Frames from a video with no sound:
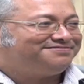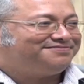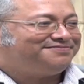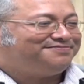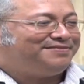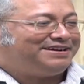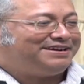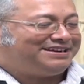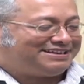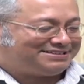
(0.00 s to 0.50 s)

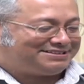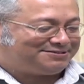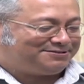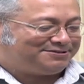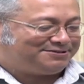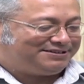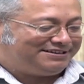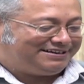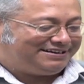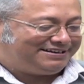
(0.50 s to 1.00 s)
last
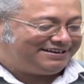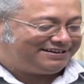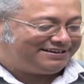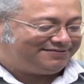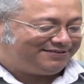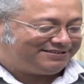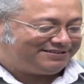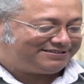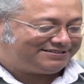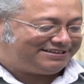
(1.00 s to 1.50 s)
question. That
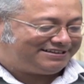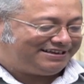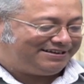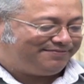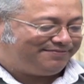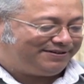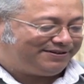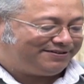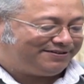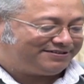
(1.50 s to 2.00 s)
was
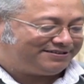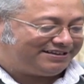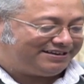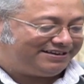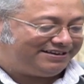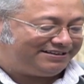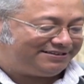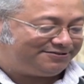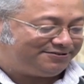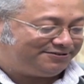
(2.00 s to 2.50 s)
came because
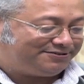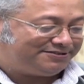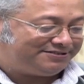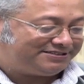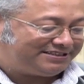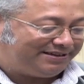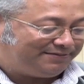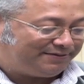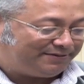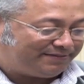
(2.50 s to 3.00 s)
these questions
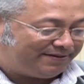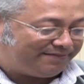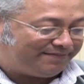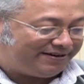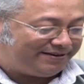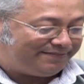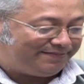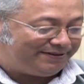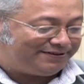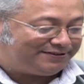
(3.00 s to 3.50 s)
came to my
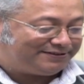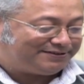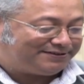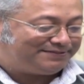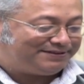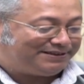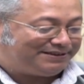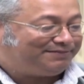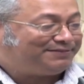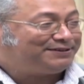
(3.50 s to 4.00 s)
mind because of
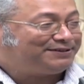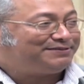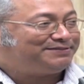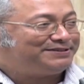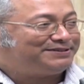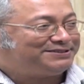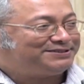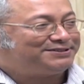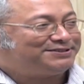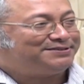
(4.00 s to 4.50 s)
the Himanta
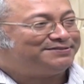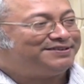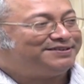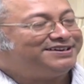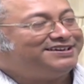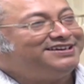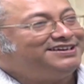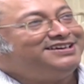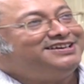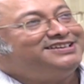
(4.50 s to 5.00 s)
Biswa Sarma.
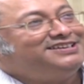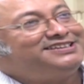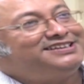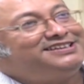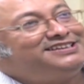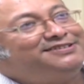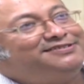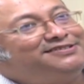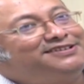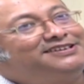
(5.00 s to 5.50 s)
Sir,
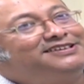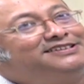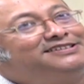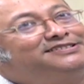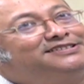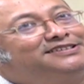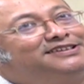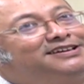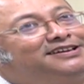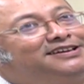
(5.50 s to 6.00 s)
during
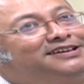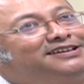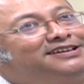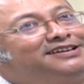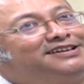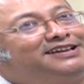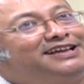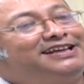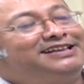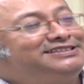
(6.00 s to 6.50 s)
this
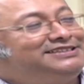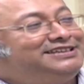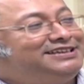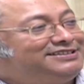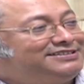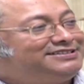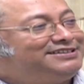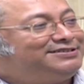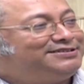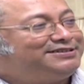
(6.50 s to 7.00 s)

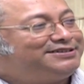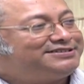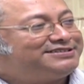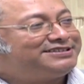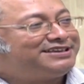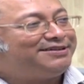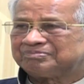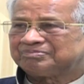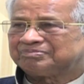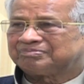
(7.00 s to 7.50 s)
NCLT, there was a
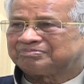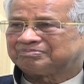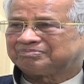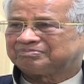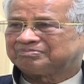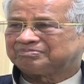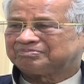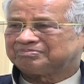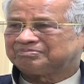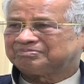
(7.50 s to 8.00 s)
scam
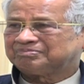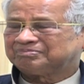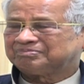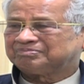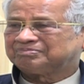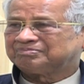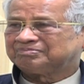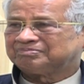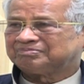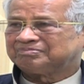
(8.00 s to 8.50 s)
called
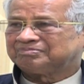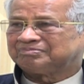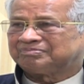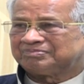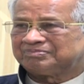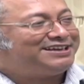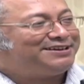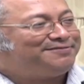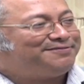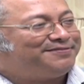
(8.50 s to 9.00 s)
1022K
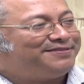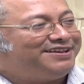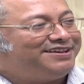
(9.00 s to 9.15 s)
scam.